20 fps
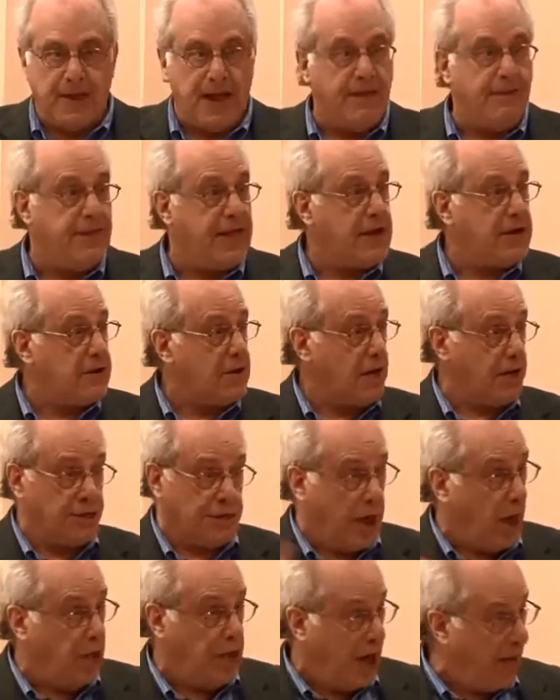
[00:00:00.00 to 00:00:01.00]
and there
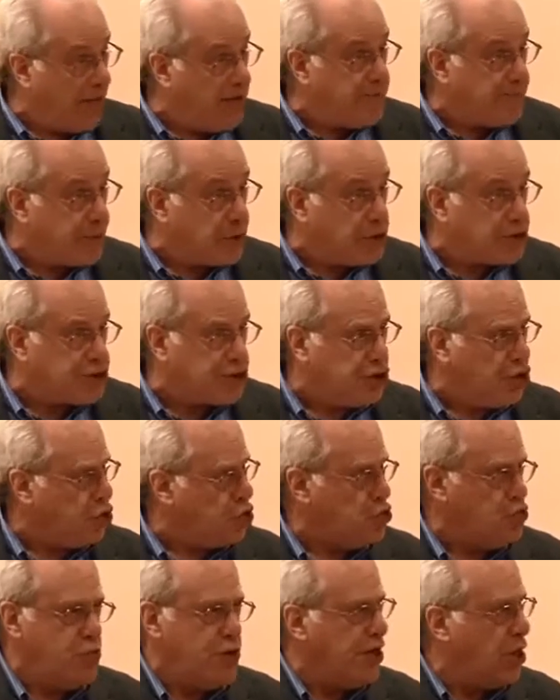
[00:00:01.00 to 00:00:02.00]
another person
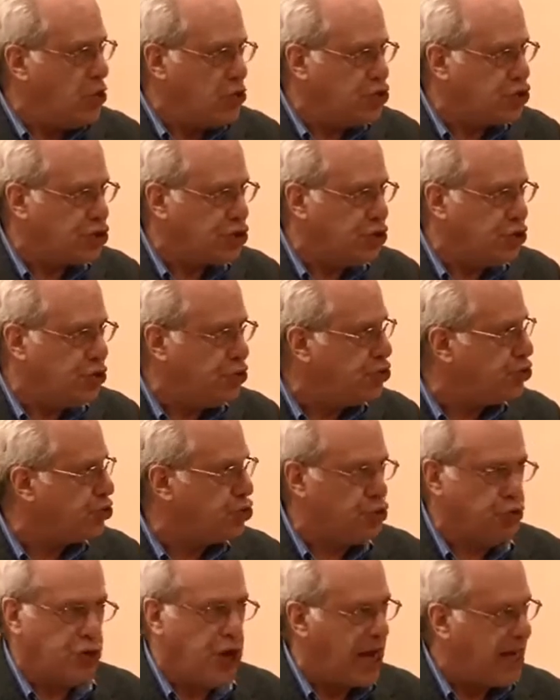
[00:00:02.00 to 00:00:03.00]
whom we don't choose,
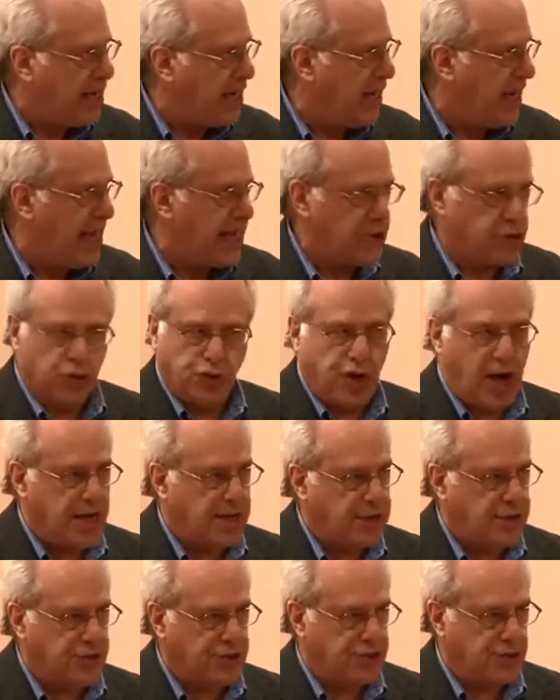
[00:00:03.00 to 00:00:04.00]
do not elect, do
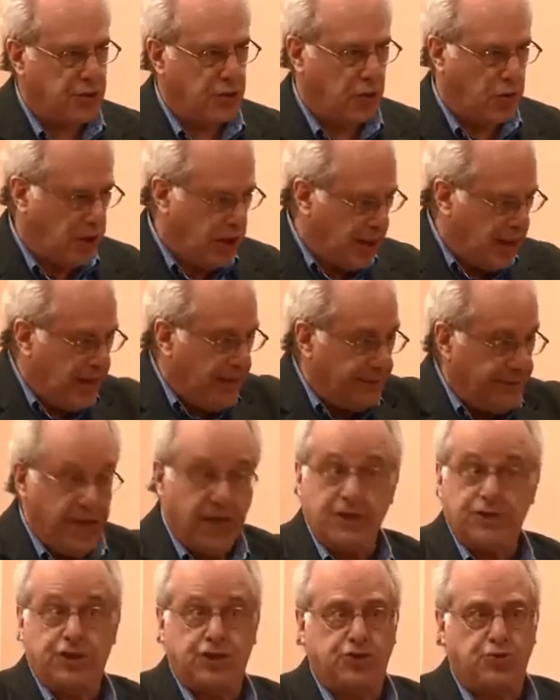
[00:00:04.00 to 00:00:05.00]
not control,
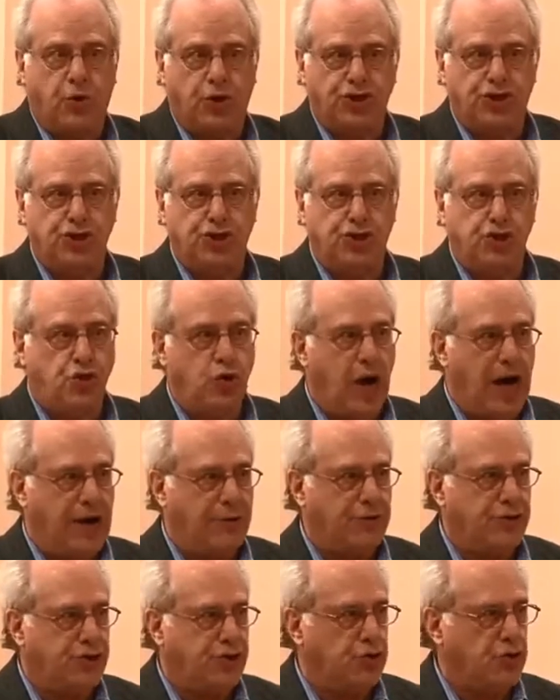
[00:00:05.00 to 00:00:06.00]
tells us what to do,
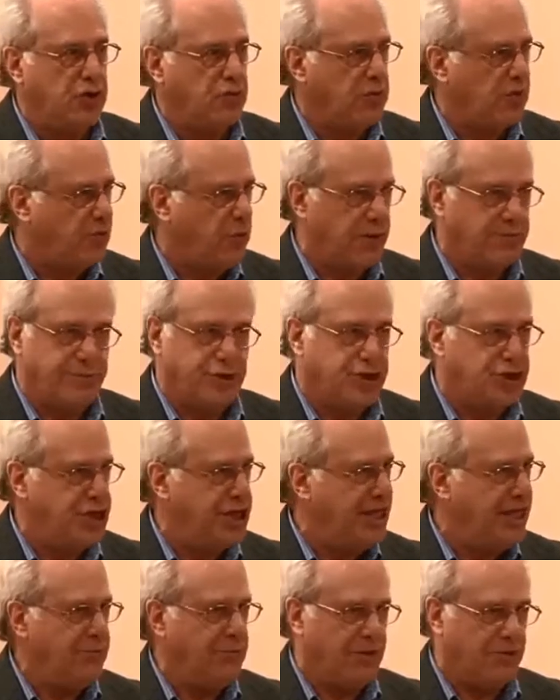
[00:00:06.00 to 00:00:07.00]
how to do it, with what
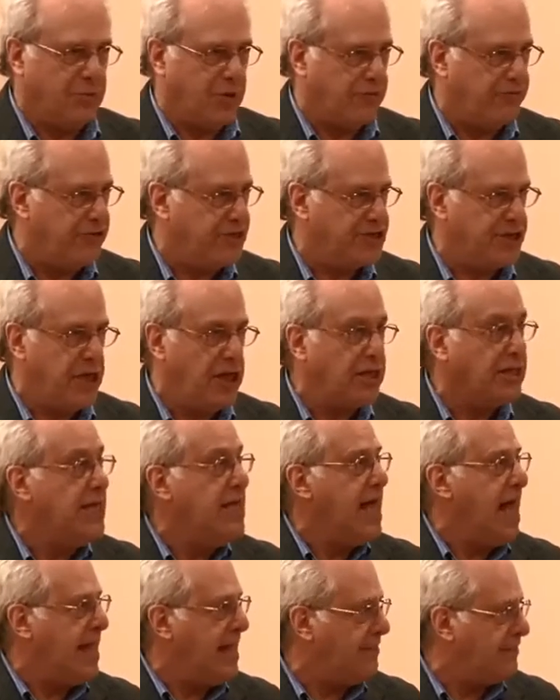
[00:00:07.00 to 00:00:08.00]
machine, with what result,
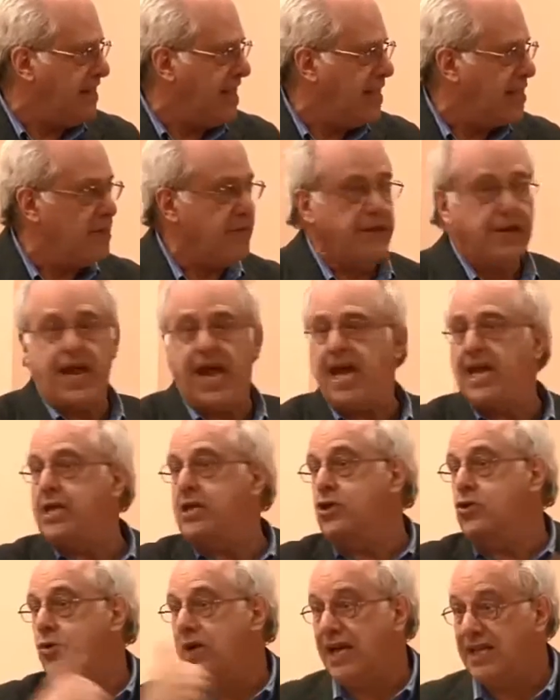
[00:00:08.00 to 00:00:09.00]
and at the end of the day,
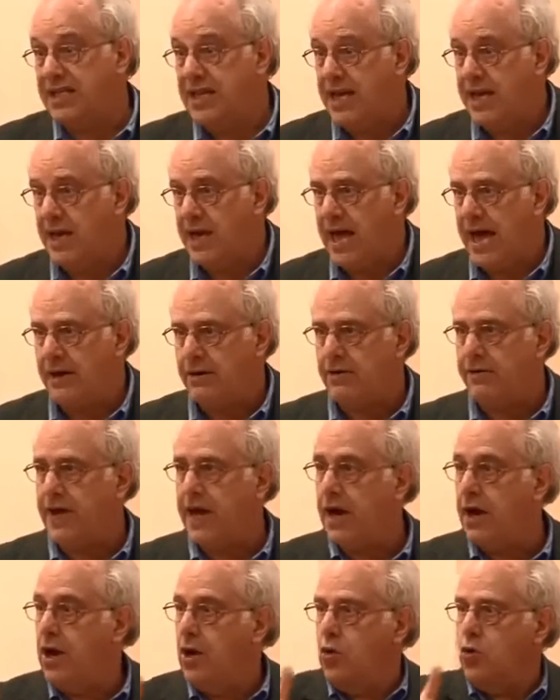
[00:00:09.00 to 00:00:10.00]
you get the hell out of
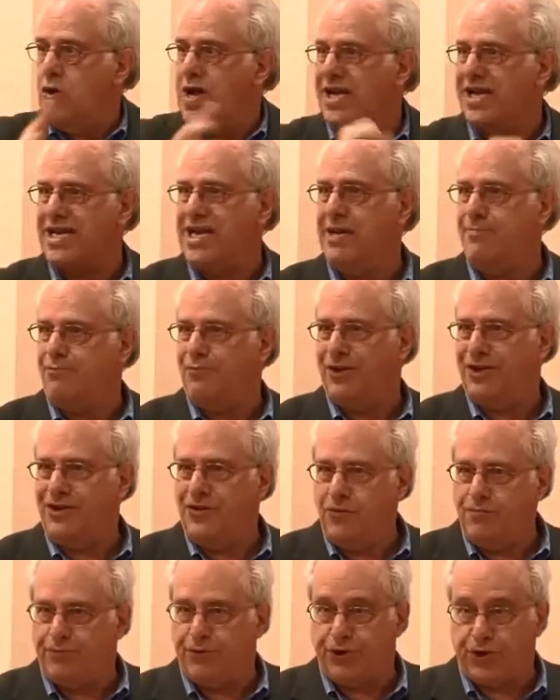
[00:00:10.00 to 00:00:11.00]
there. We keep what
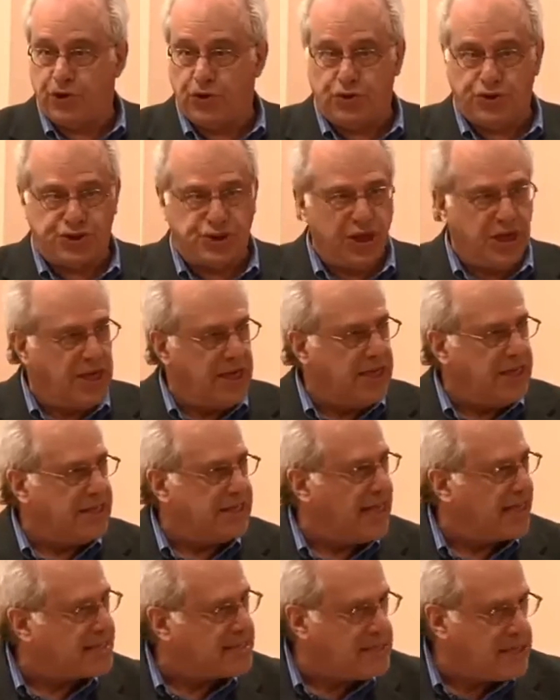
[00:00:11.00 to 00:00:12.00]
you produce.
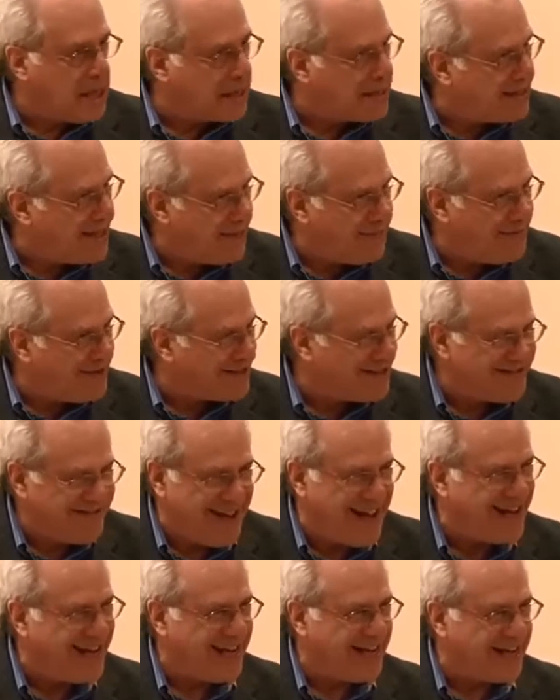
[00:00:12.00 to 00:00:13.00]
That's not
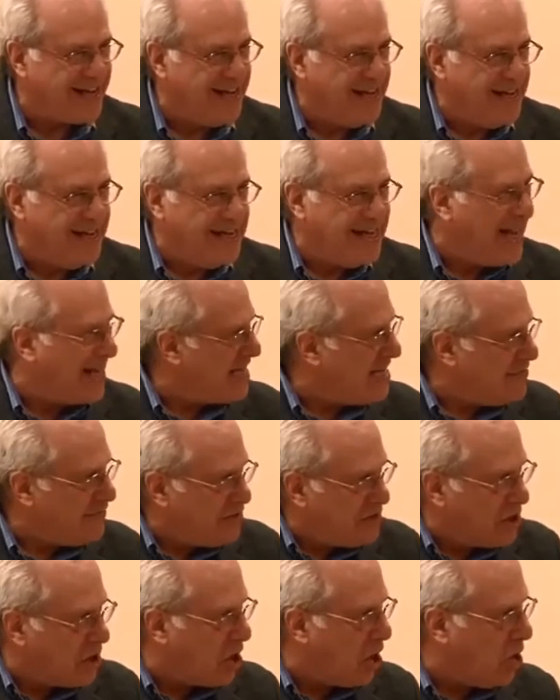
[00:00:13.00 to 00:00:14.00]
democratic, not
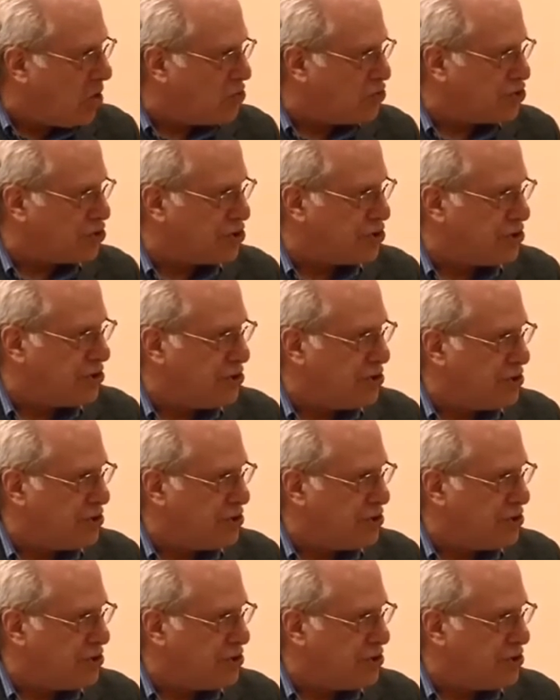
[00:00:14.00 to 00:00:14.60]
even close.